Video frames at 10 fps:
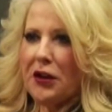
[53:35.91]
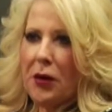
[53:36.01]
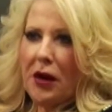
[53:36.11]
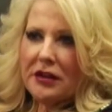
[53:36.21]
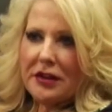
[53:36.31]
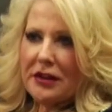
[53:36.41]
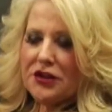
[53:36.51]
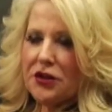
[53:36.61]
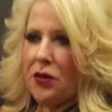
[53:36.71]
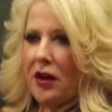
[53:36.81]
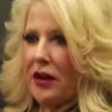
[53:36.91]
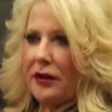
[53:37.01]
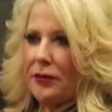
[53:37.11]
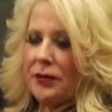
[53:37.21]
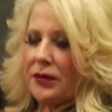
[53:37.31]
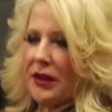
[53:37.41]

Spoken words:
in the Box says, do you want to,